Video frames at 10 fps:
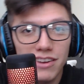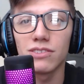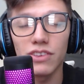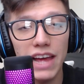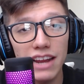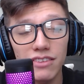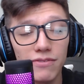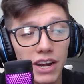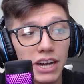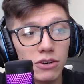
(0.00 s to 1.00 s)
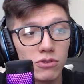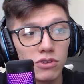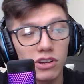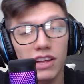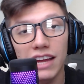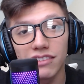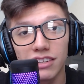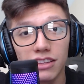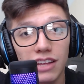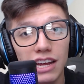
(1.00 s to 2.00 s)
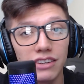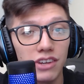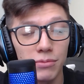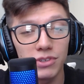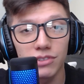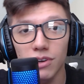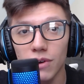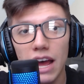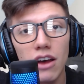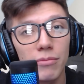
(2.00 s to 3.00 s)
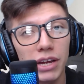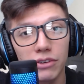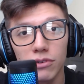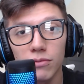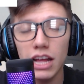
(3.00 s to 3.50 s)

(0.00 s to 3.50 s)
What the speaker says: So that is very cool. Glad to see a lot of W's going out in my group.